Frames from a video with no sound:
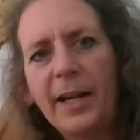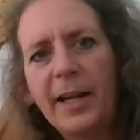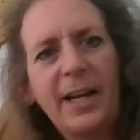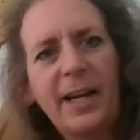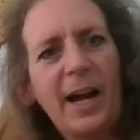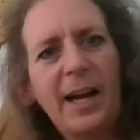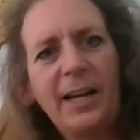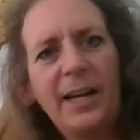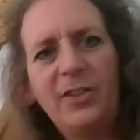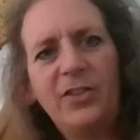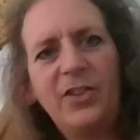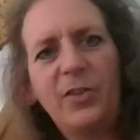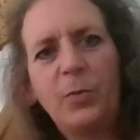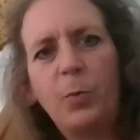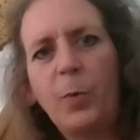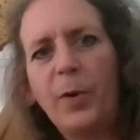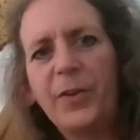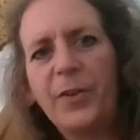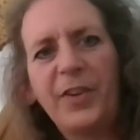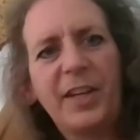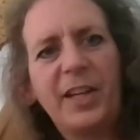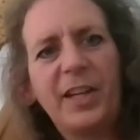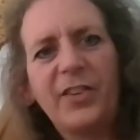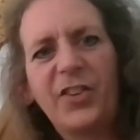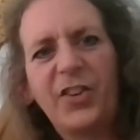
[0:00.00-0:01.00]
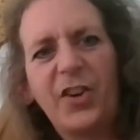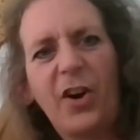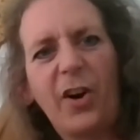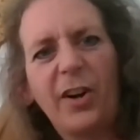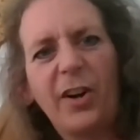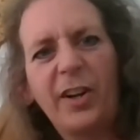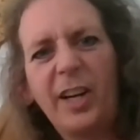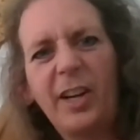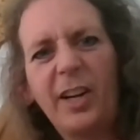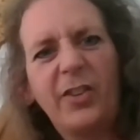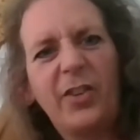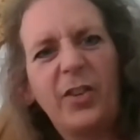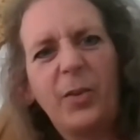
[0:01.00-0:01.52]
kind of just, once I get
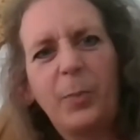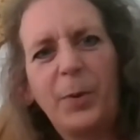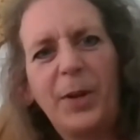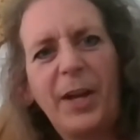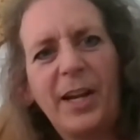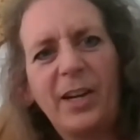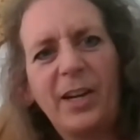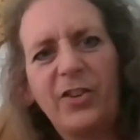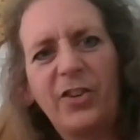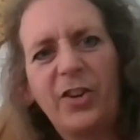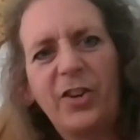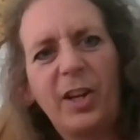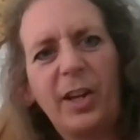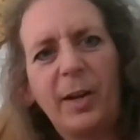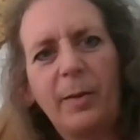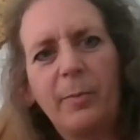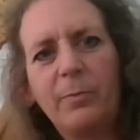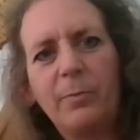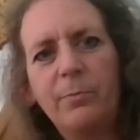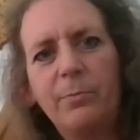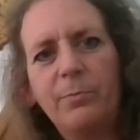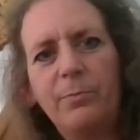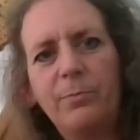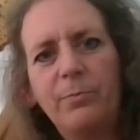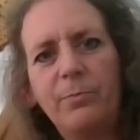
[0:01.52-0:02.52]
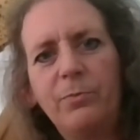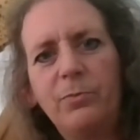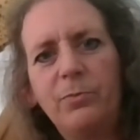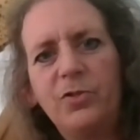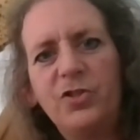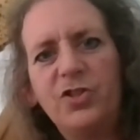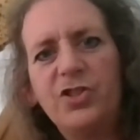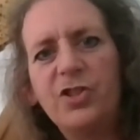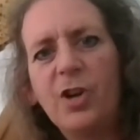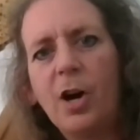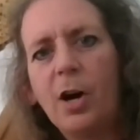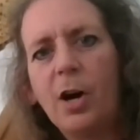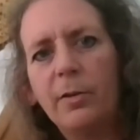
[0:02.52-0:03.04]
started, I just play until I'm
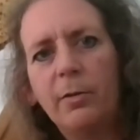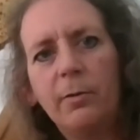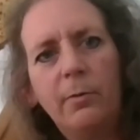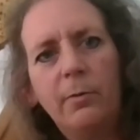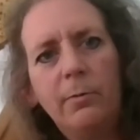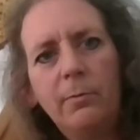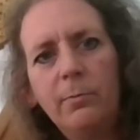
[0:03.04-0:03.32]
done,